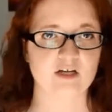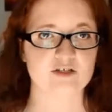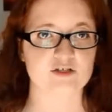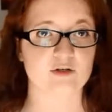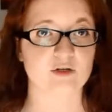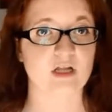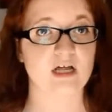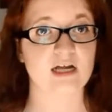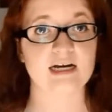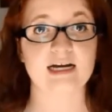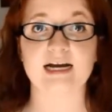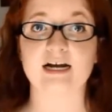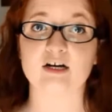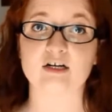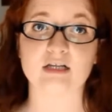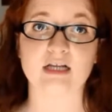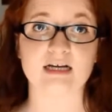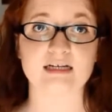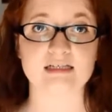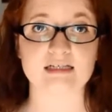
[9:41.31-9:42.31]
So a lot of
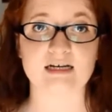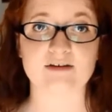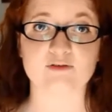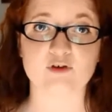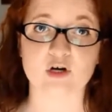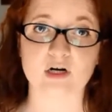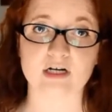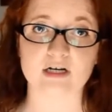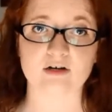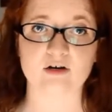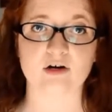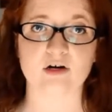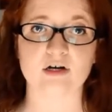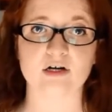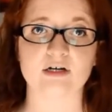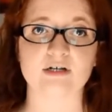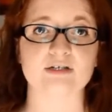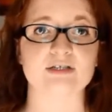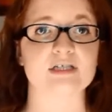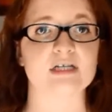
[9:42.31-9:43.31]
airlines have credit
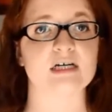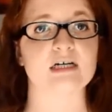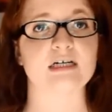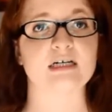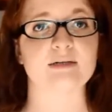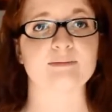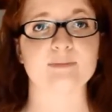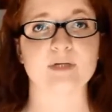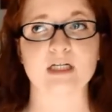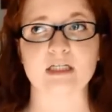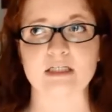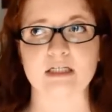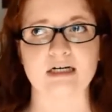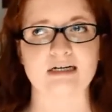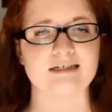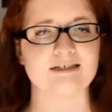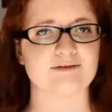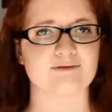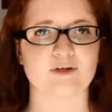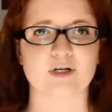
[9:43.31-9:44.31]
cards. A
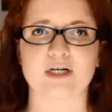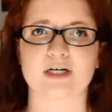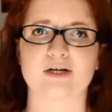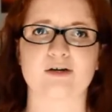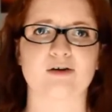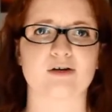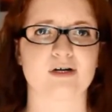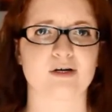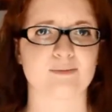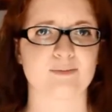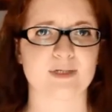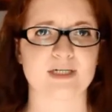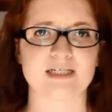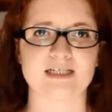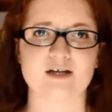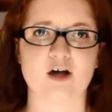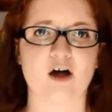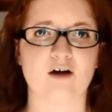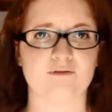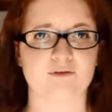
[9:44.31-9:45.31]
lot of credit card
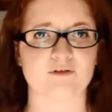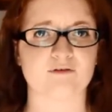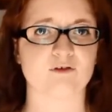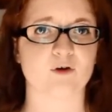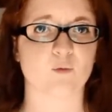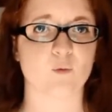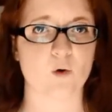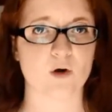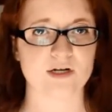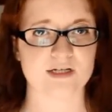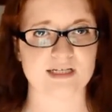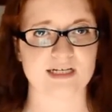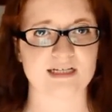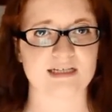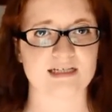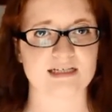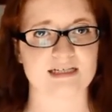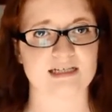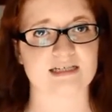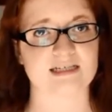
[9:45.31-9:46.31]
companies offer rewards like
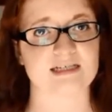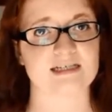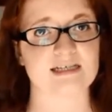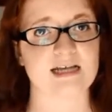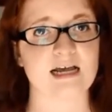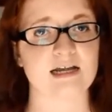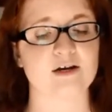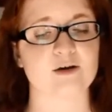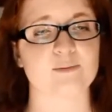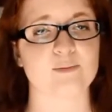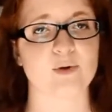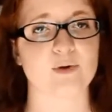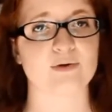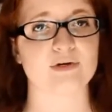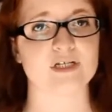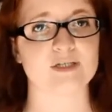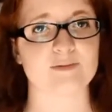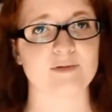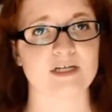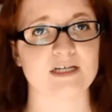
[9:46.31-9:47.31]
this as a sign-on
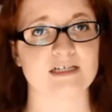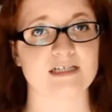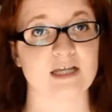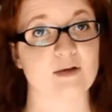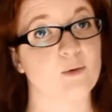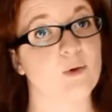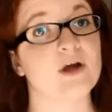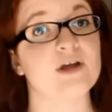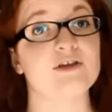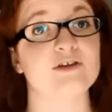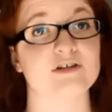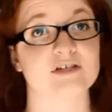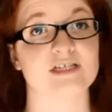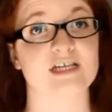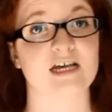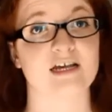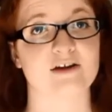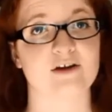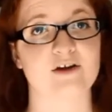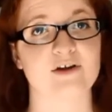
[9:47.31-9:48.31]
bonus because they want you to
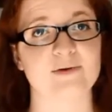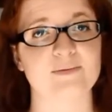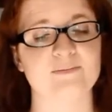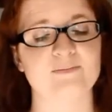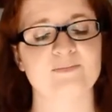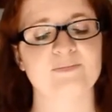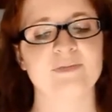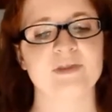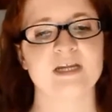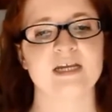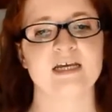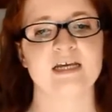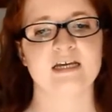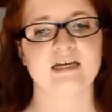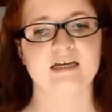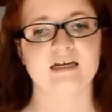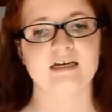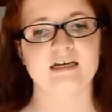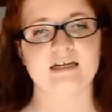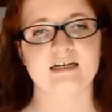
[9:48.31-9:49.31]
sign on.
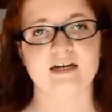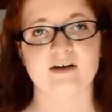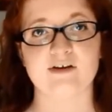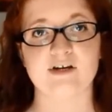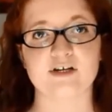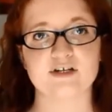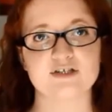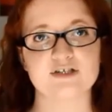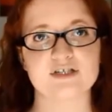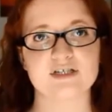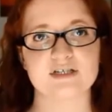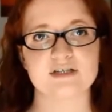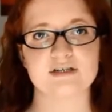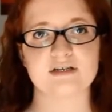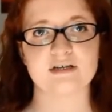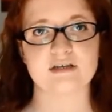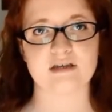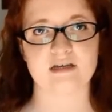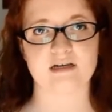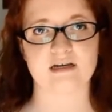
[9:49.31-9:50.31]
Now here's
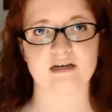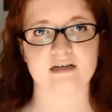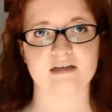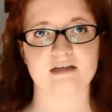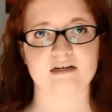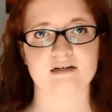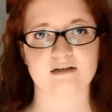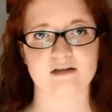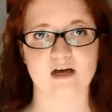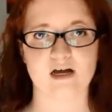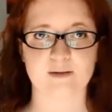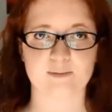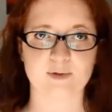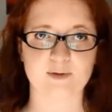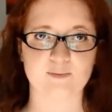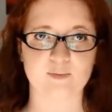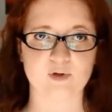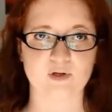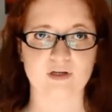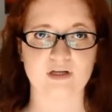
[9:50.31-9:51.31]
the thing that a lot of
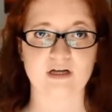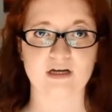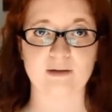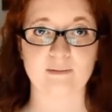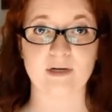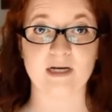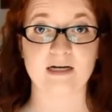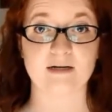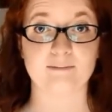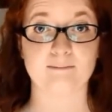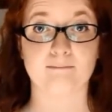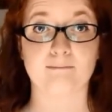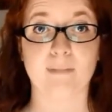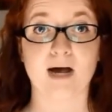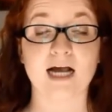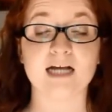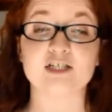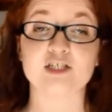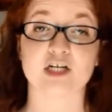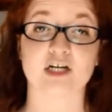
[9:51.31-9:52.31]
people in
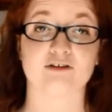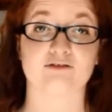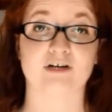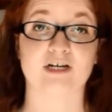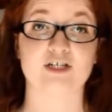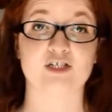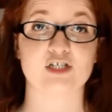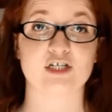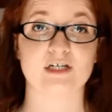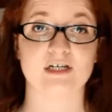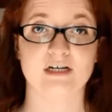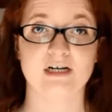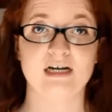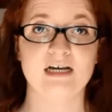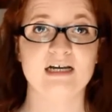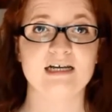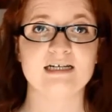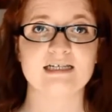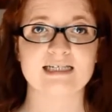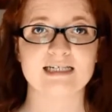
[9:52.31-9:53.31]
my generation
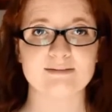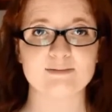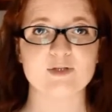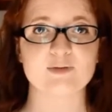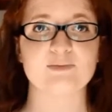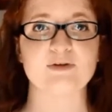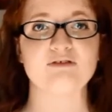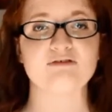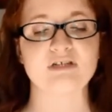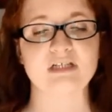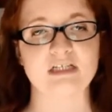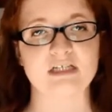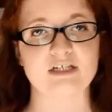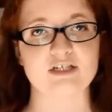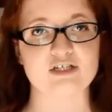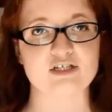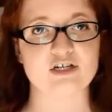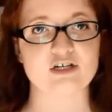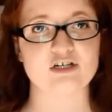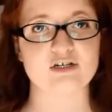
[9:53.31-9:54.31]
seem to be really
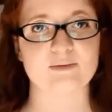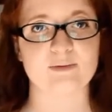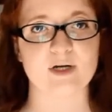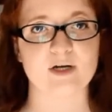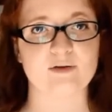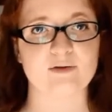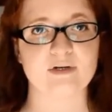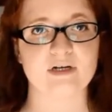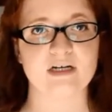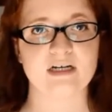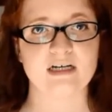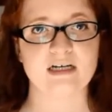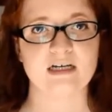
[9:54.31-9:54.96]
concerned about: